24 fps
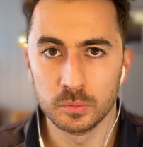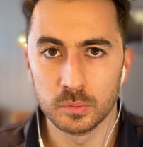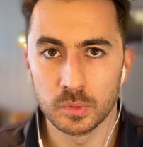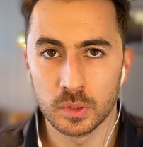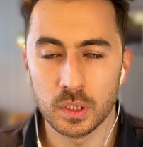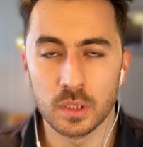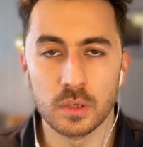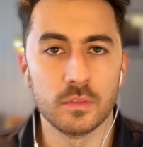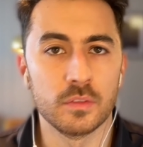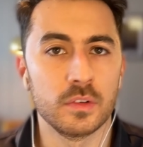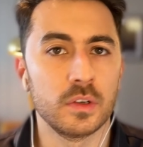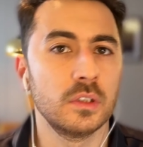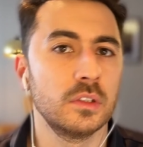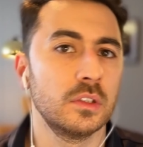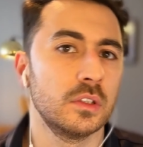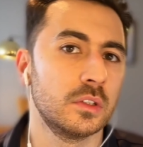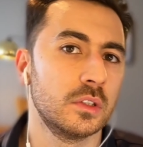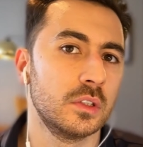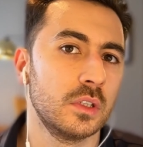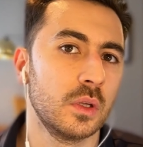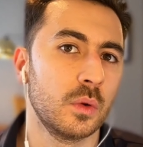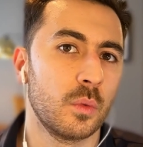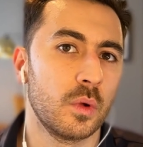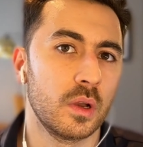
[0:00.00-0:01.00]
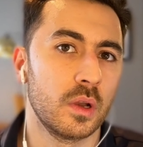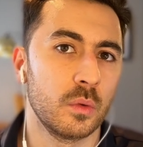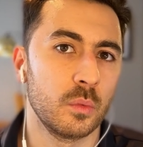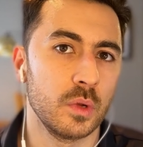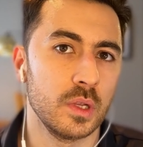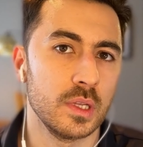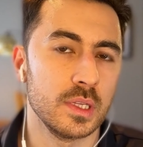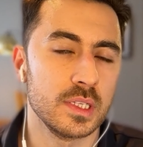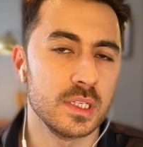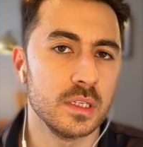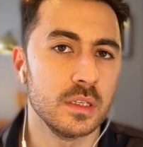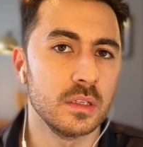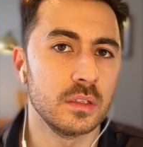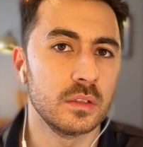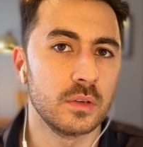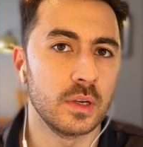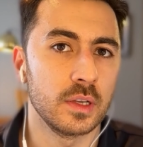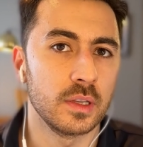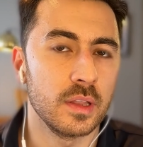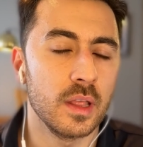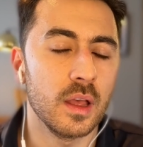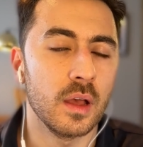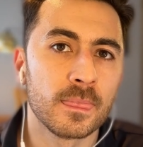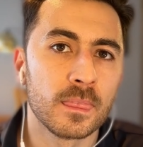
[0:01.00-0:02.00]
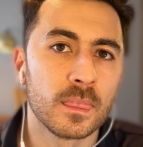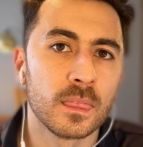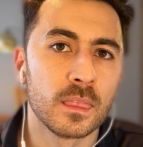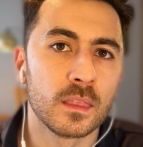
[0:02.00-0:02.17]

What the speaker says: convert it to where we see it right now?